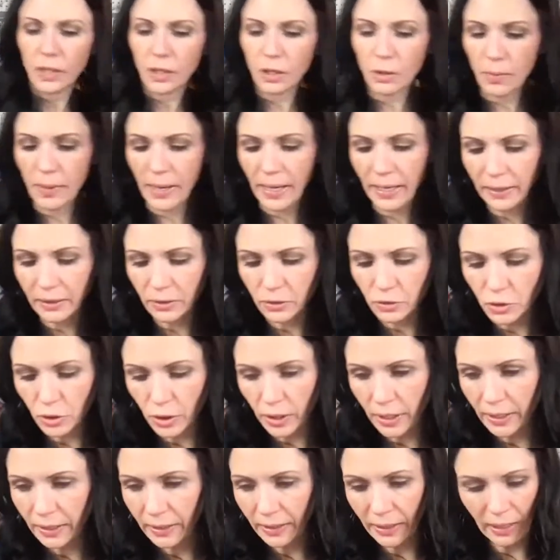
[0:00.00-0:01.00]
go back and
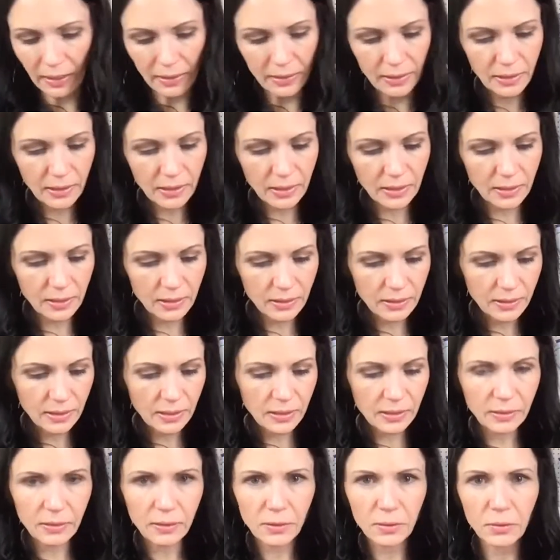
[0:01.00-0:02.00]
try and get the
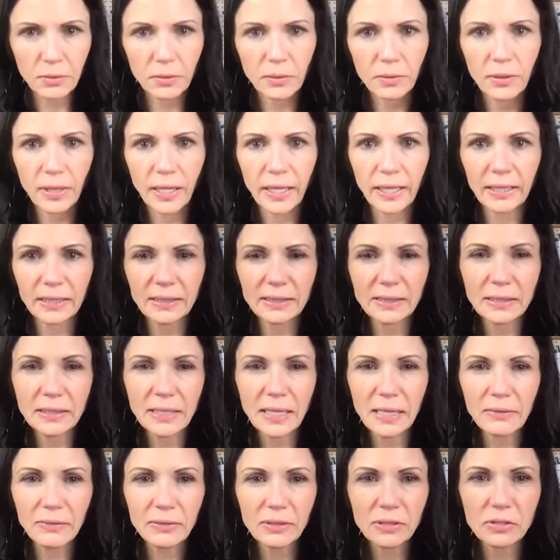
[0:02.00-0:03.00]
the little like because the
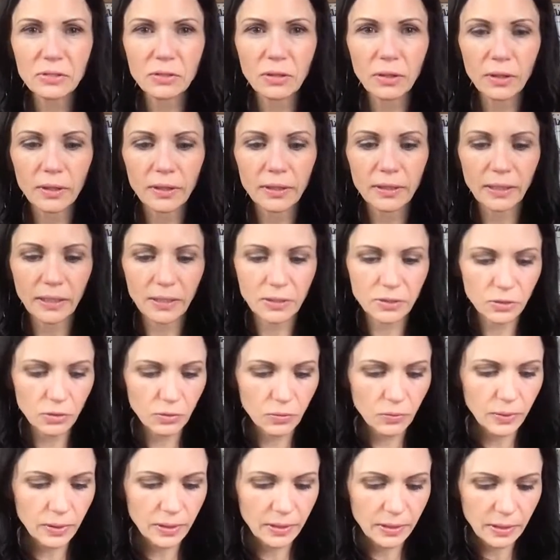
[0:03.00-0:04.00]
navy's dark and I
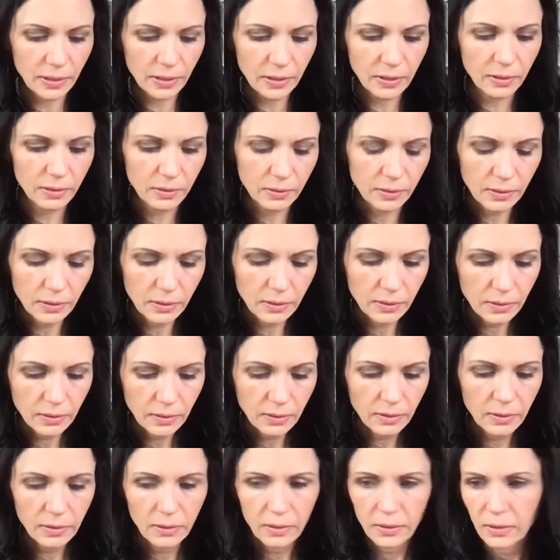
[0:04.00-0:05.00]
don't want the
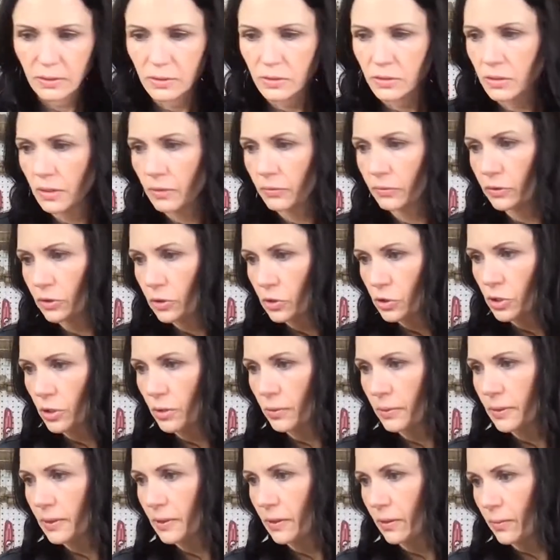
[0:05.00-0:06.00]
stuff to
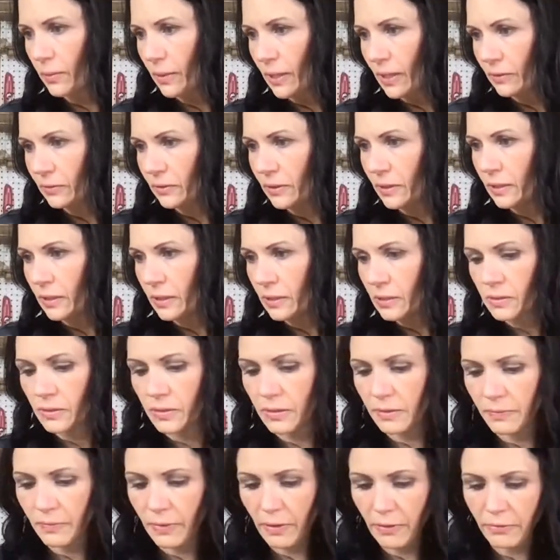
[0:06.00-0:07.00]
show in there. I might have to get
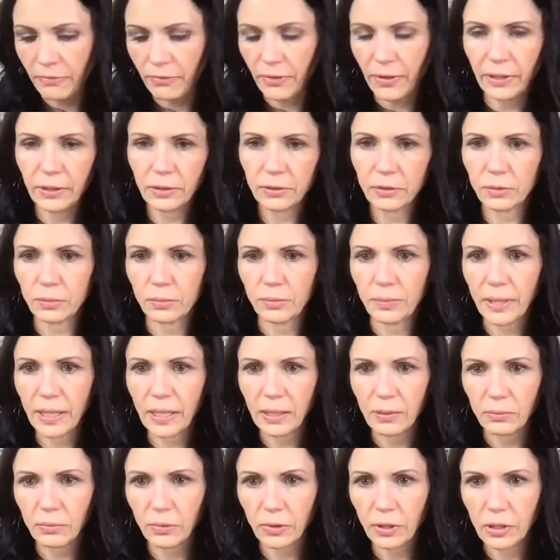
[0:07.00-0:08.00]
a, a finer
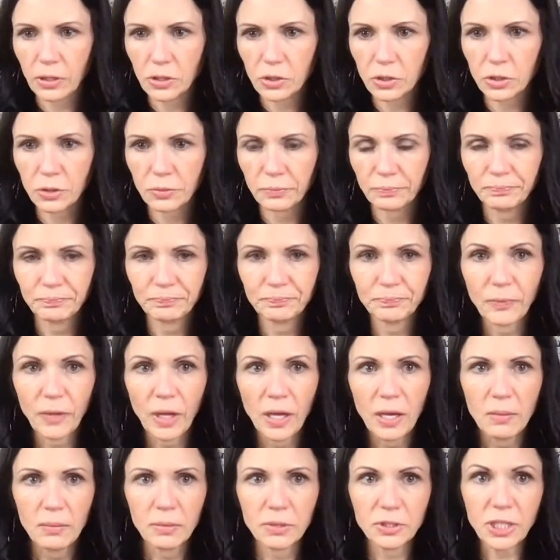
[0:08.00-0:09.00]
paintbrush.
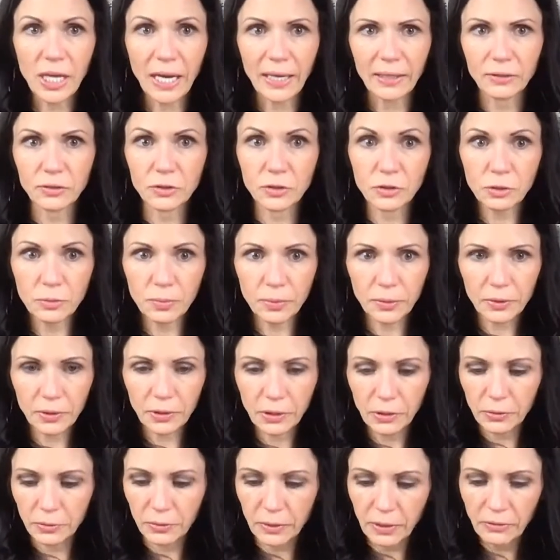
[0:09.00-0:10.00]
But yeah, it's super
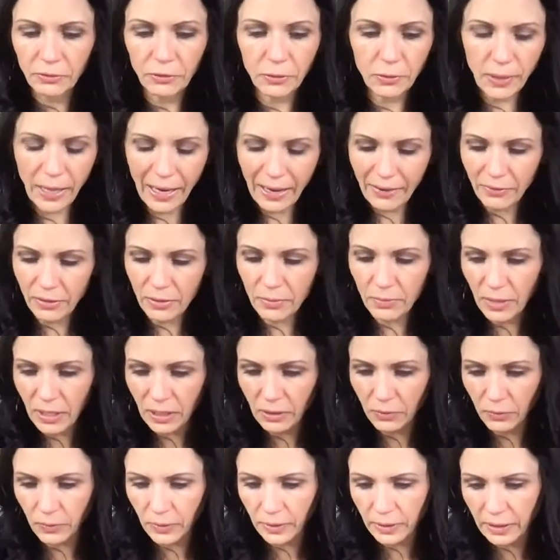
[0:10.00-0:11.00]
cute. If you haven't
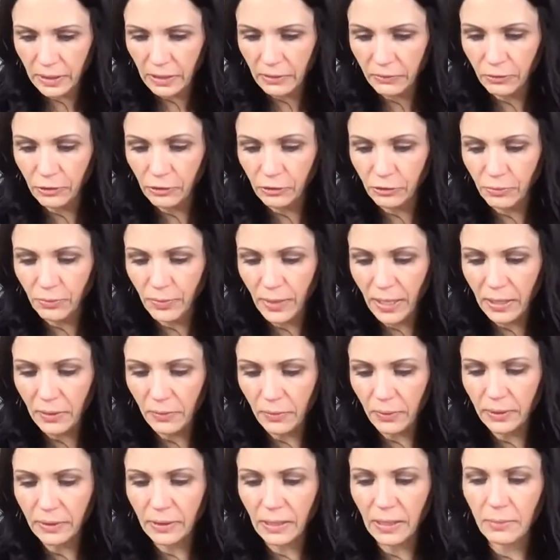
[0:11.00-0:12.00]
made one, if you've made
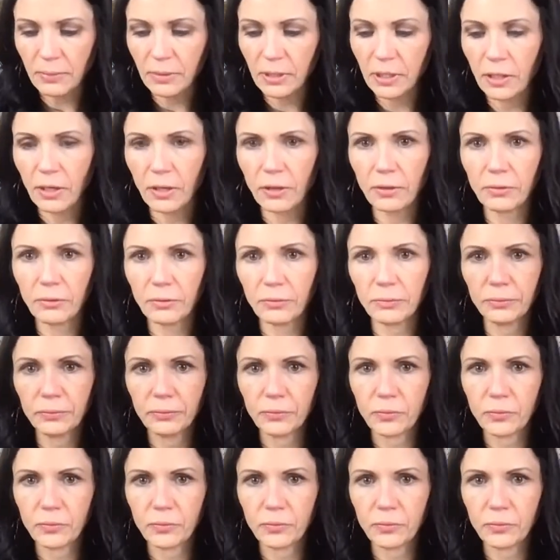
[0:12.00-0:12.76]
one, let me know.